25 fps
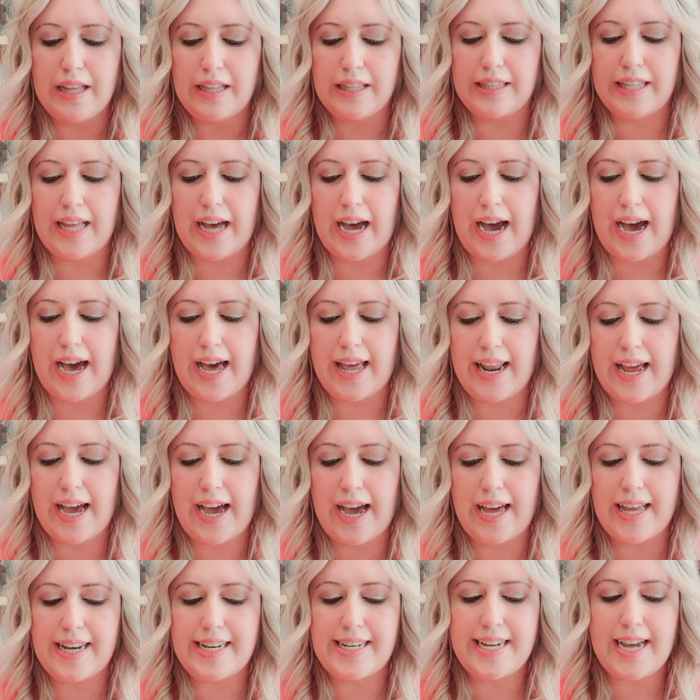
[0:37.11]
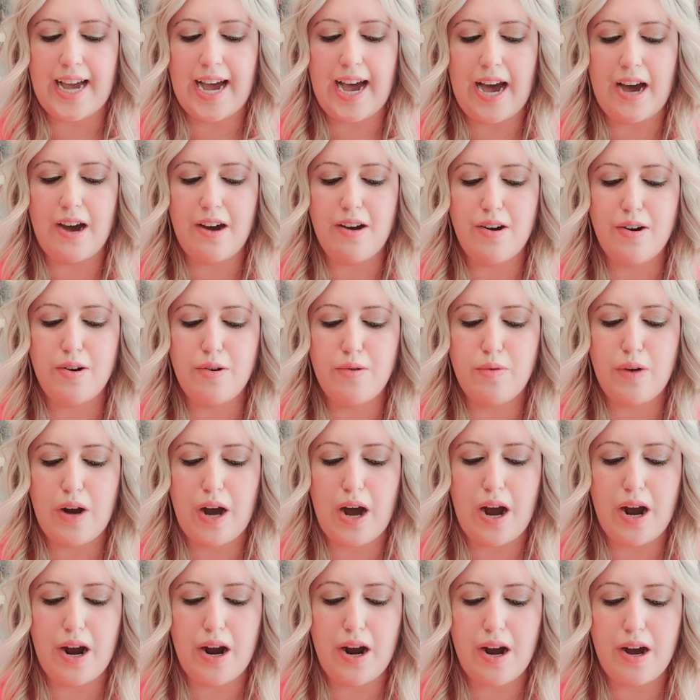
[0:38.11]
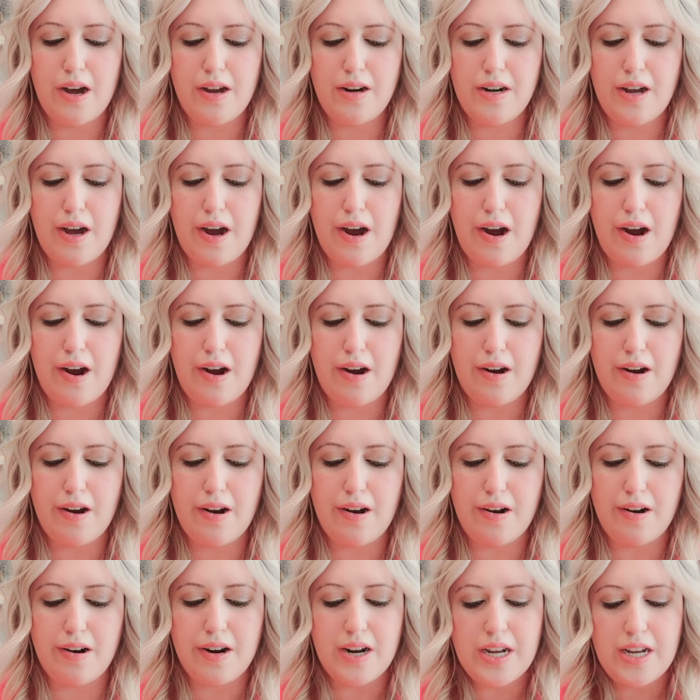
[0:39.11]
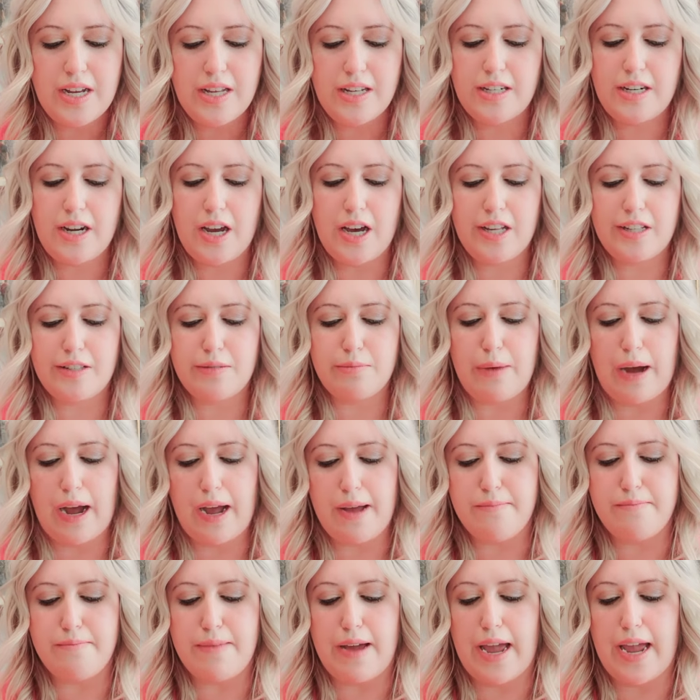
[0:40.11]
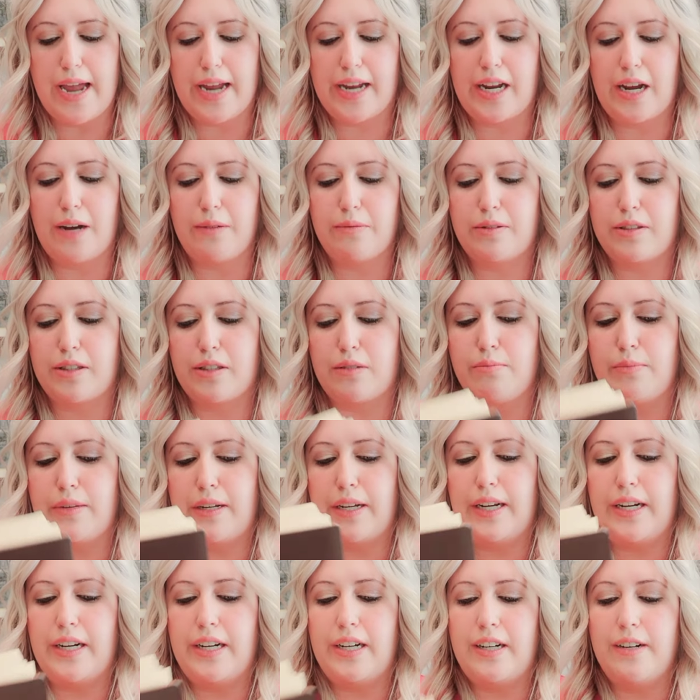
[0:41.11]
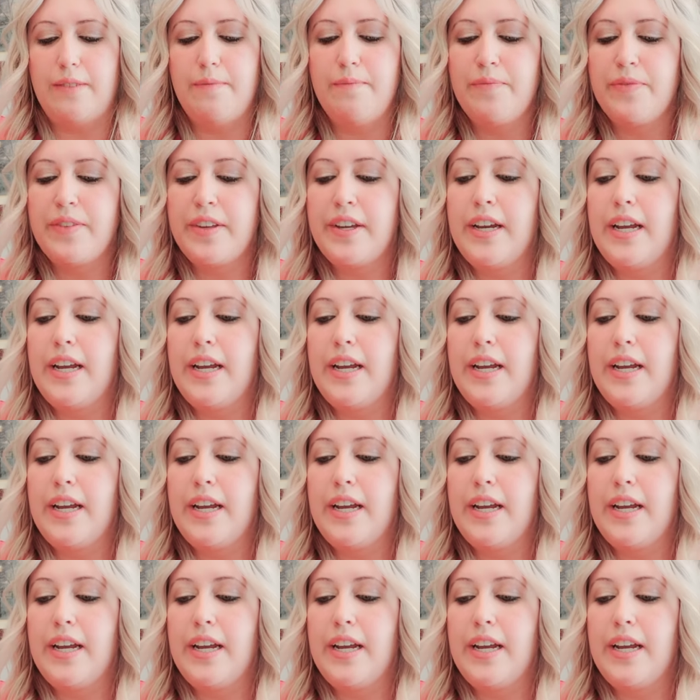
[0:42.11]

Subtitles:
La-da-da, oh, no, does my makeup smear?